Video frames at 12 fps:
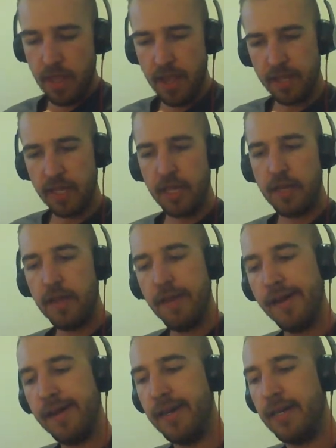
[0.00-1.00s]
then
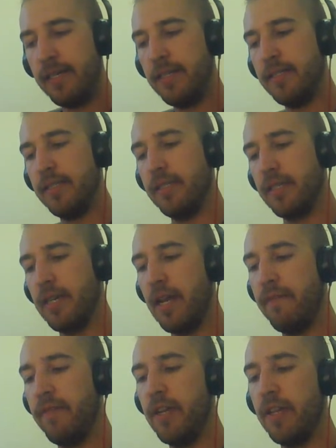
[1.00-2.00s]

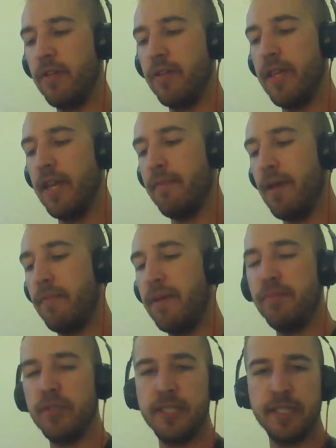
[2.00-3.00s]
kind of another thing about
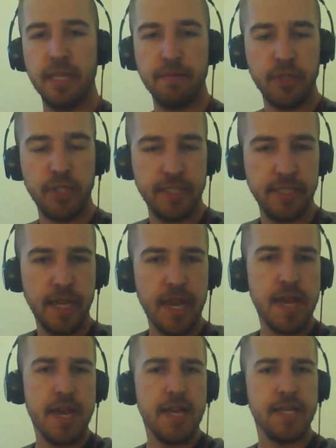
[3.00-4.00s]
people's assumptions
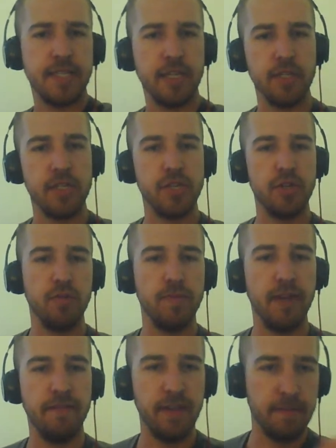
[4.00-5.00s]
is they'll assume
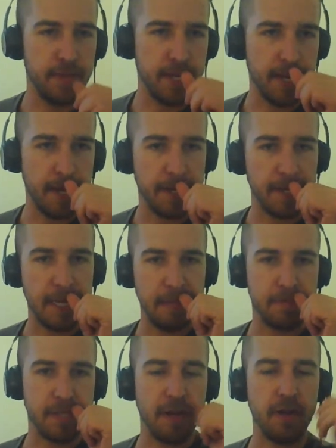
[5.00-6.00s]
that a VPN
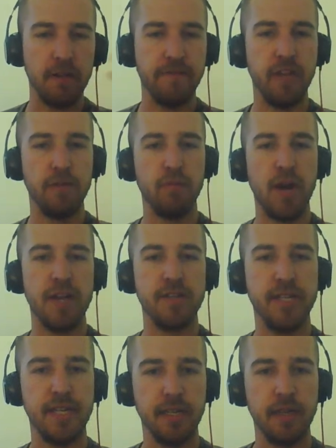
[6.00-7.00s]
keeps all of their
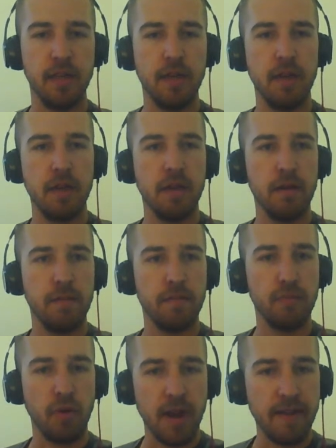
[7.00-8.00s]
browsing
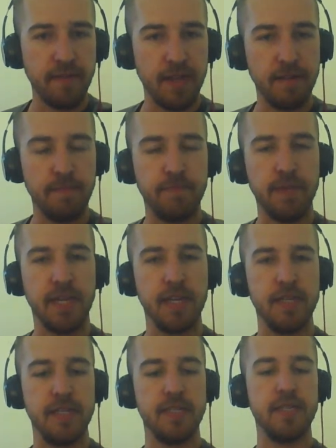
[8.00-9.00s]
private
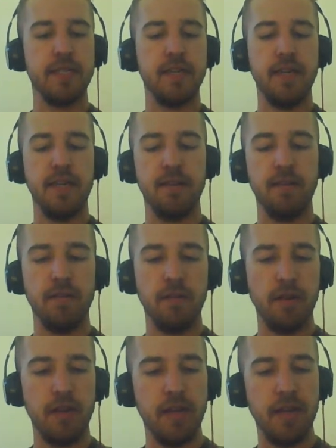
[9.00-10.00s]
because it
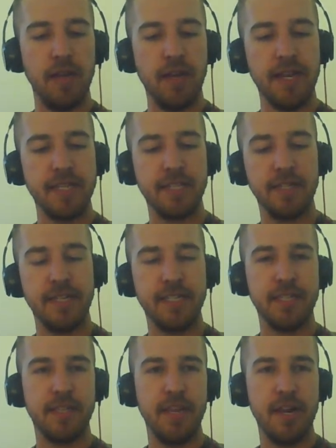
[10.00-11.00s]

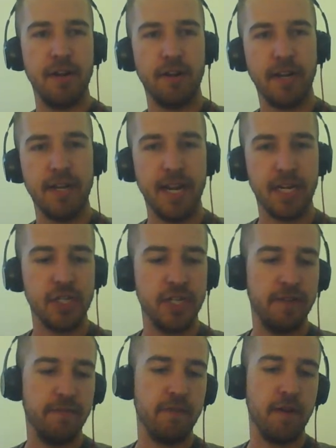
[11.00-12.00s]
isolates their
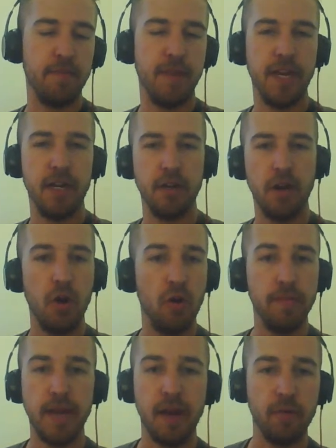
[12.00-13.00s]
connection from their
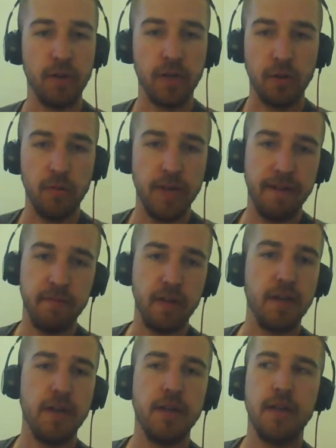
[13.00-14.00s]
home network or
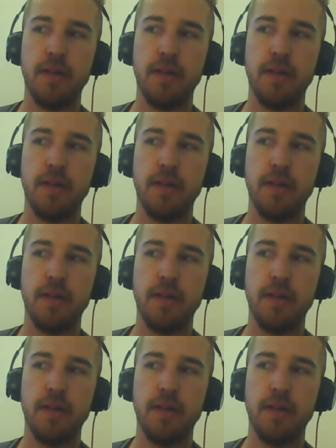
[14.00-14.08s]
whatever.